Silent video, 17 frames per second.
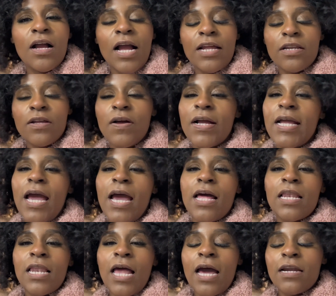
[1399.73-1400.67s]
I know I got
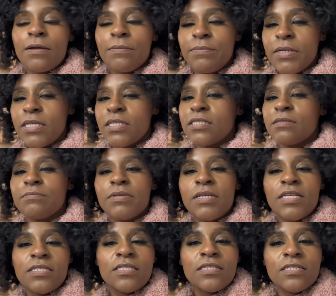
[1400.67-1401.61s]
a lot of bits and
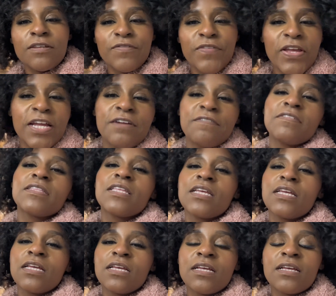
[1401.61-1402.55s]
pieces of
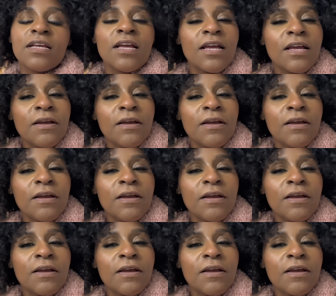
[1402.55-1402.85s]
everything,